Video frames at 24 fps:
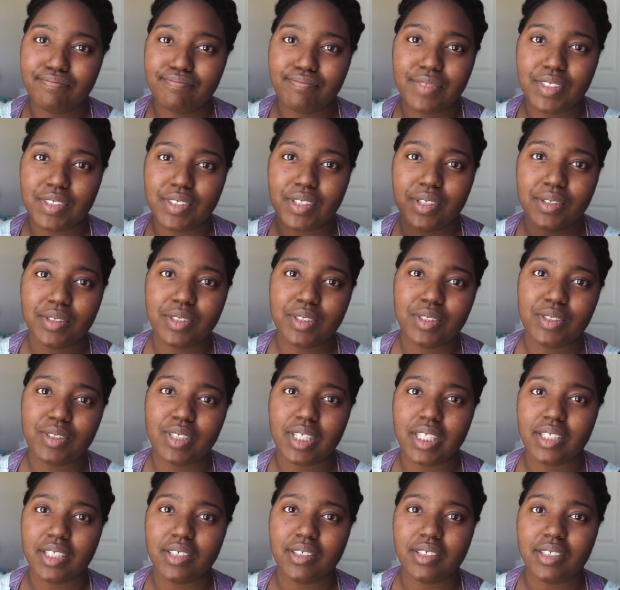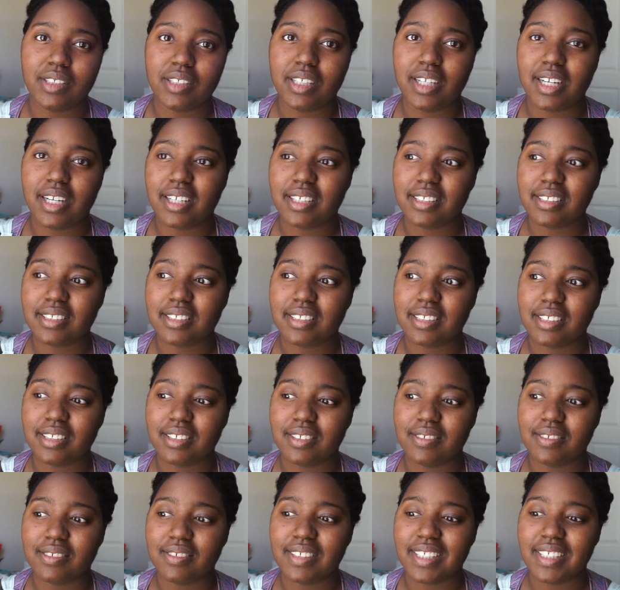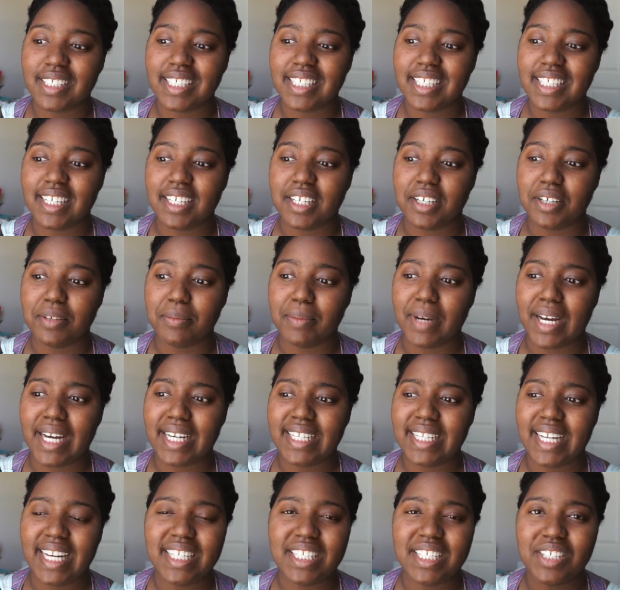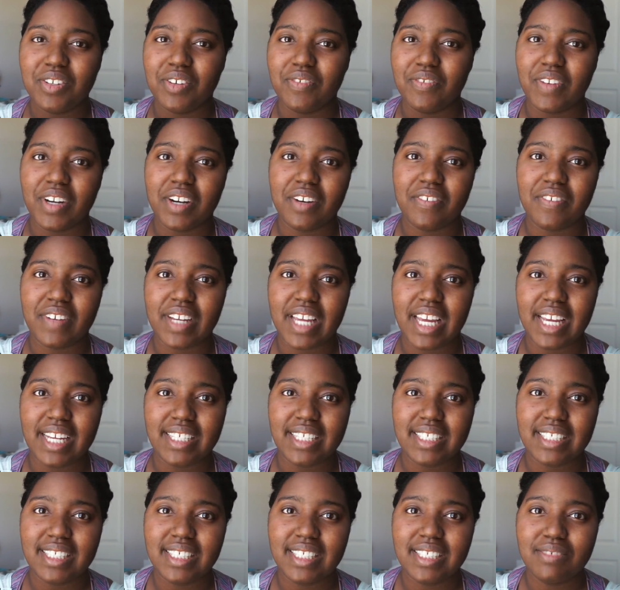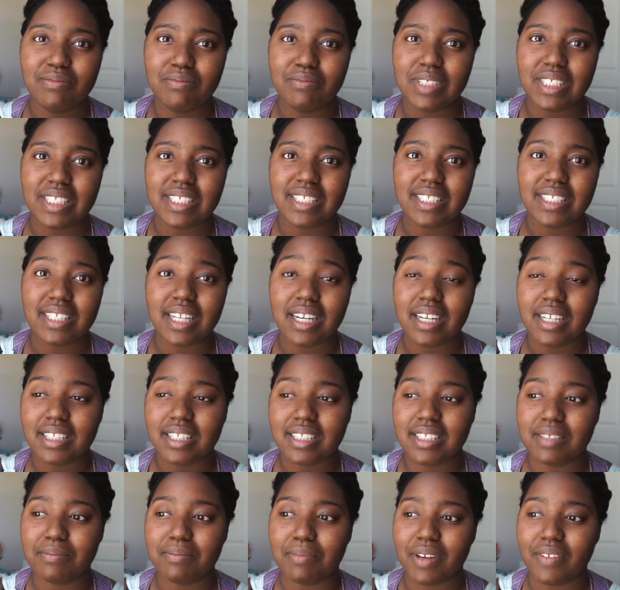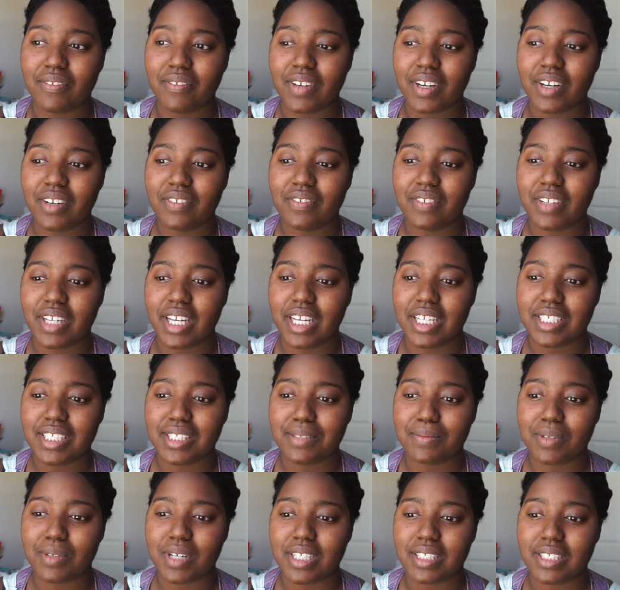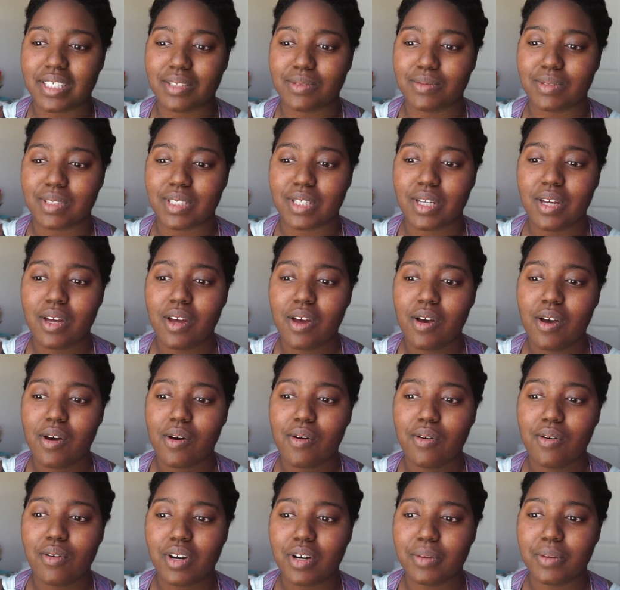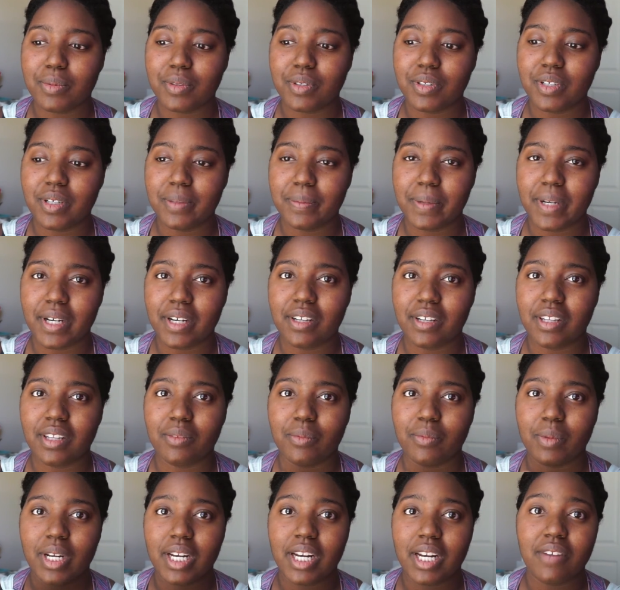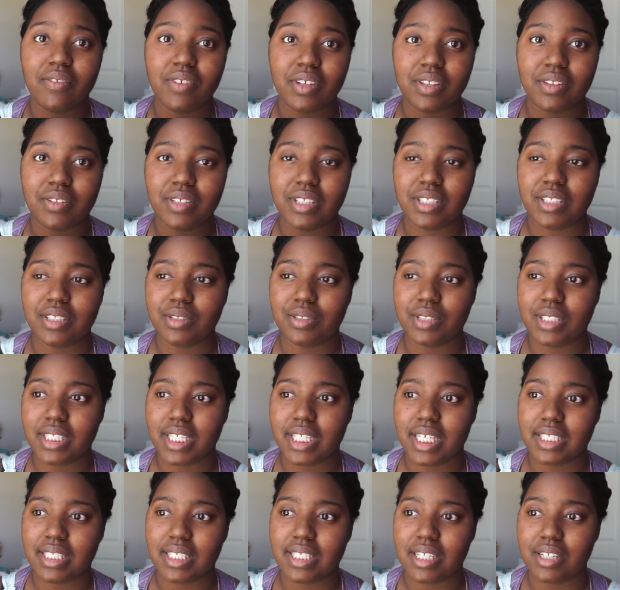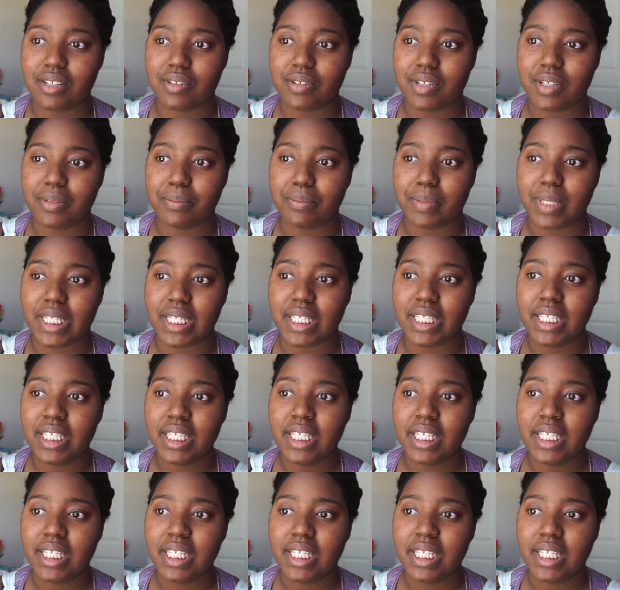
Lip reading: the struggle. Also, I'd had to do a verification, which sucked. My verification process was horrible. Apparently 1 in every 3 students has to do it, but